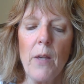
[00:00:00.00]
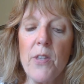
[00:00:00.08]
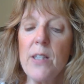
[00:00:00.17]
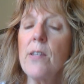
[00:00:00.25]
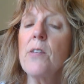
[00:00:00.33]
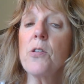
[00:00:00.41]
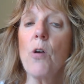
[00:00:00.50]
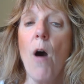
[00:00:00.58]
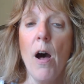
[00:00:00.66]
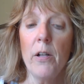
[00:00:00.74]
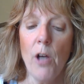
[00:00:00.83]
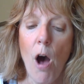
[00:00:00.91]
This is
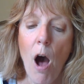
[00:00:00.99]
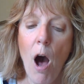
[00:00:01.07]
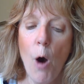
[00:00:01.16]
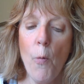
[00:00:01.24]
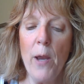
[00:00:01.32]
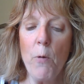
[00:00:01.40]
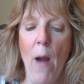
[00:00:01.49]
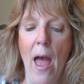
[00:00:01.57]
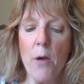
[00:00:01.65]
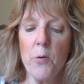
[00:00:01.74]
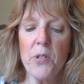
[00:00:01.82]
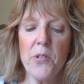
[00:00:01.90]
called Hallway
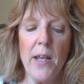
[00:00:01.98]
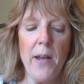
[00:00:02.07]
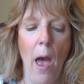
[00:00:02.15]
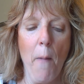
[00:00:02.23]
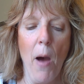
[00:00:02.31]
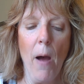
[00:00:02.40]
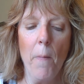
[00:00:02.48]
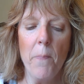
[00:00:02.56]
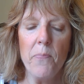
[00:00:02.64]
Round, said Emma.